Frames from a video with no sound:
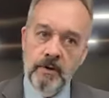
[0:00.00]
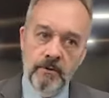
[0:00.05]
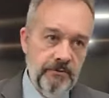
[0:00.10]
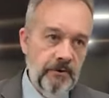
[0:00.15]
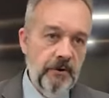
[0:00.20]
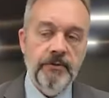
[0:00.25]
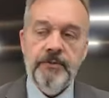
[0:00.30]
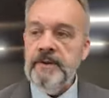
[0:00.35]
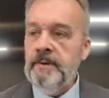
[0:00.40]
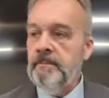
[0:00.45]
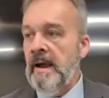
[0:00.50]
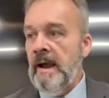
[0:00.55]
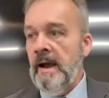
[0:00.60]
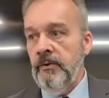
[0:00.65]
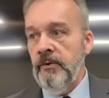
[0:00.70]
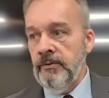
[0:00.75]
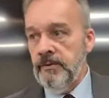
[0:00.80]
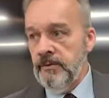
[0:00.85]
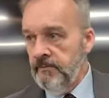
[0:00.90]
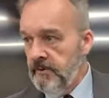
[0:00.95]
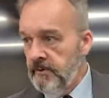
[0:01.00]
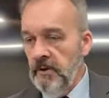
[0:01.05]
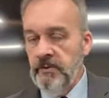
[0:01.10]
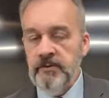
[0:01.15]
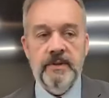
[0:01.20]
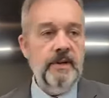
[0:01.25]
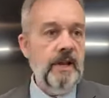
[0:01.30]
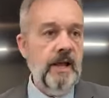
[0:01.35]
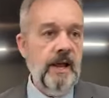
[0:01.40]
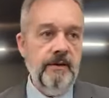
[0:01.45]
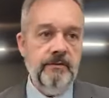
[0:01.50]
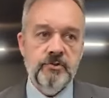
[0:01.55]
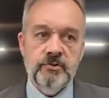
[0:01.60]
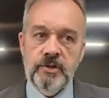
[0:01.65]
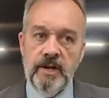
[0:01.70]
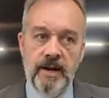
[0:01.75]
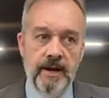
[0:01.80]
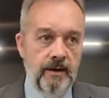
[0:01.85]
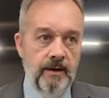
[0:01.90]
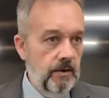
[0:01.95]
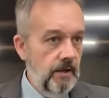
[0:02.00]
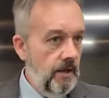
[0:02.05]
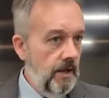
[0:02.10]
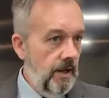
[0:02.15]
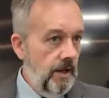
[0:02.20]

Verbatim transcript: filthy mouth, filthy lifestyle.